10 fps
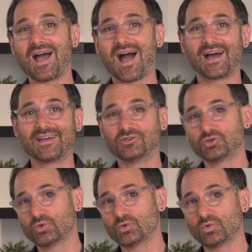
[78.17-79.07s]
I
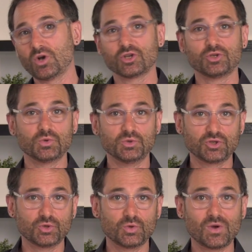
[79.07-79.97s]
do, you
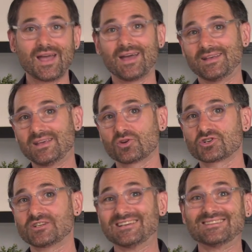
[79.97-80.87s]
do, and he or
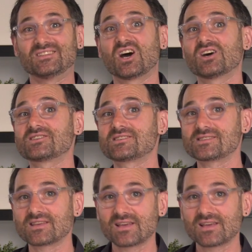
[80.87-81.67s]
she does.